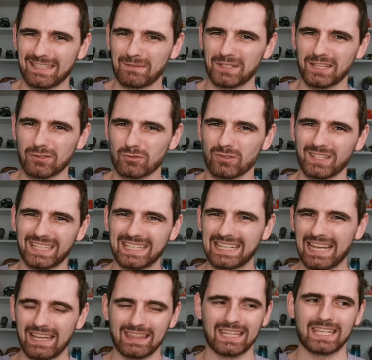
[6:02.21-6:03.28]
I mean, there's really
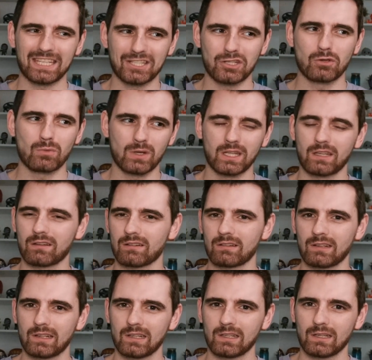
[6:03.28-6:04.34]
nothing new here.
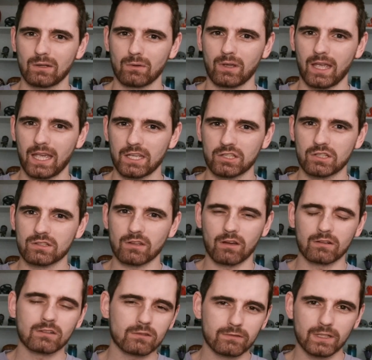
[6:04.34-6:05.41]
Okay, she's
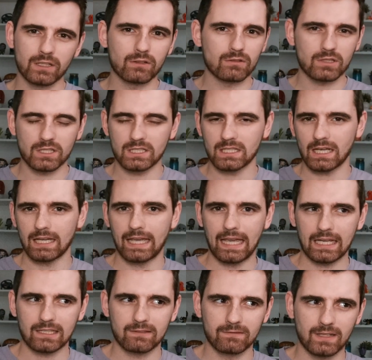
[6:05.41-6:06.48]
on reveal, she's not
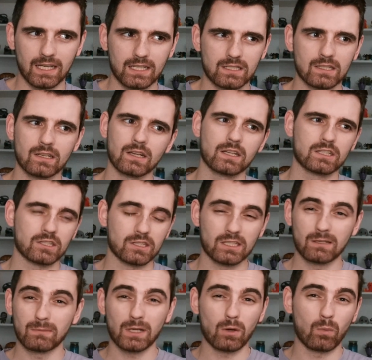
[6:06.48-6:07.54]
activate, she's
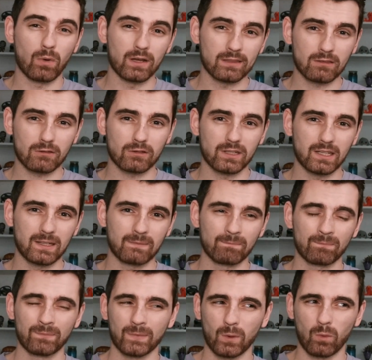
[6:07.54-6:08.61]
going to be a 1/3.
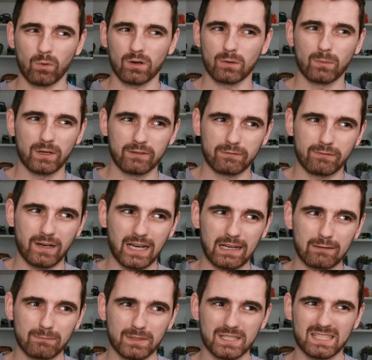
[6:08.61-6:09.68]
Or
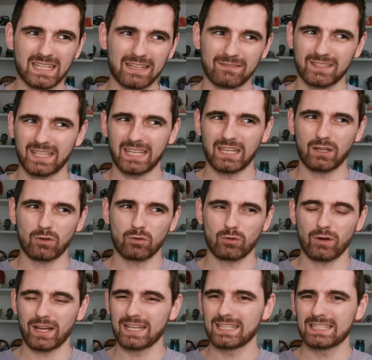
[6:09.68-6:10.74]
1/5, but it's not even like
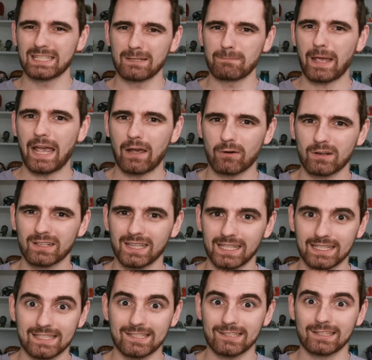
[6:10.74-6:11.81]
crazy power
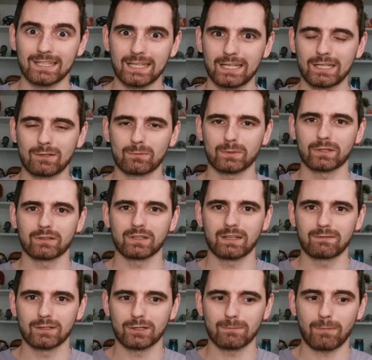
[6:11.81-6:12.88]
like Selene, where you're
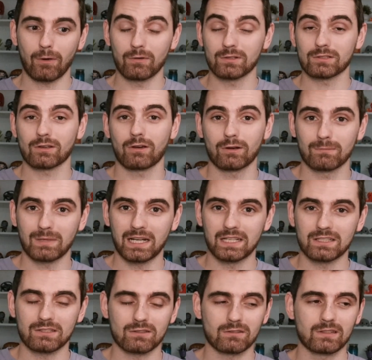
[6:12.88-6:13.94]
giving your opponent's card
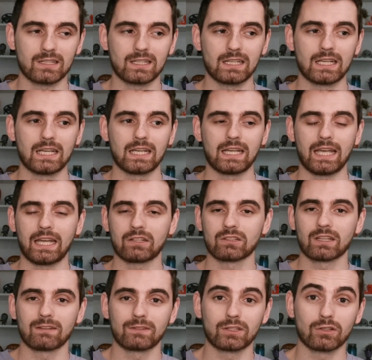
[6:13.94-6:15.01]
-3 and you're
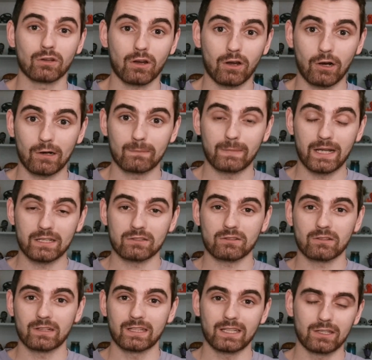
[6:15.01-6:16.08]
giving your card
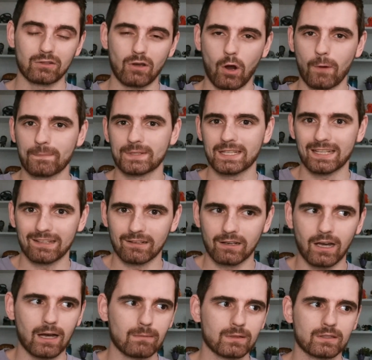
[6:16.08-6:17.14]
-3 that you hope to hit a
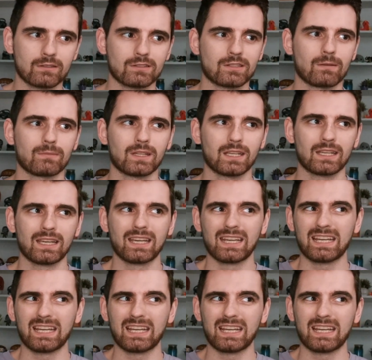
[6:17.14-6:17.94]
goblin or something.